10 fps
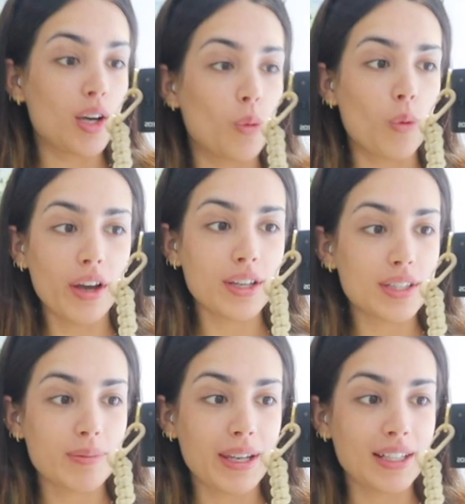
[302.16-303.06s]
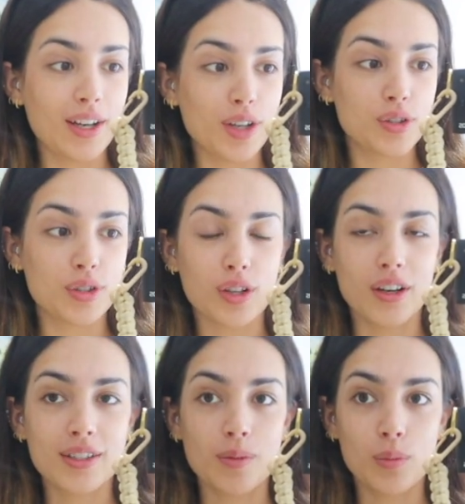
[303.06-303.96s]
Why are you spending
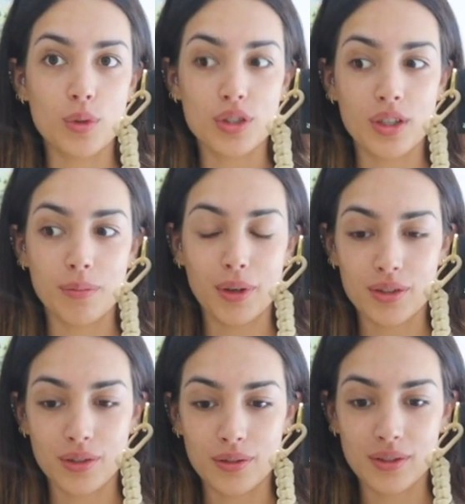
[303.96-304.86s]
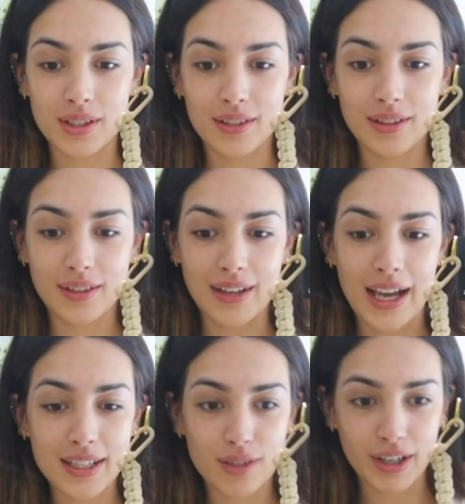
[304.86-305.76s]
$100 on water bottles
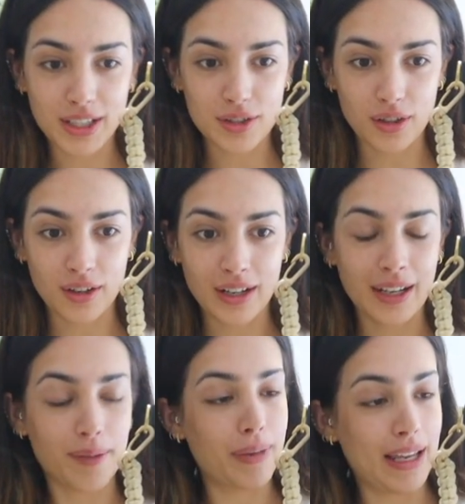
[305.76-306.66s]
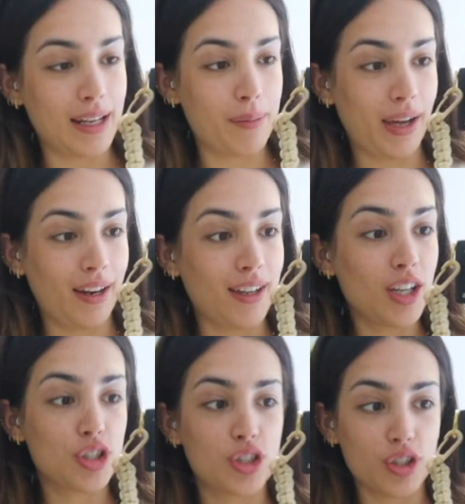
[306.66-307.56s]
at a restaurant and complaining about it?
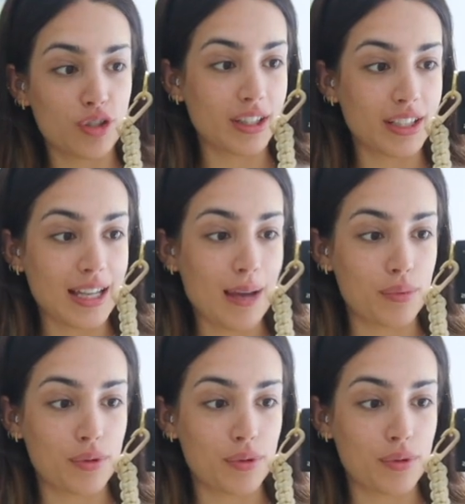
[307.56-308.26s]
Just drink the tap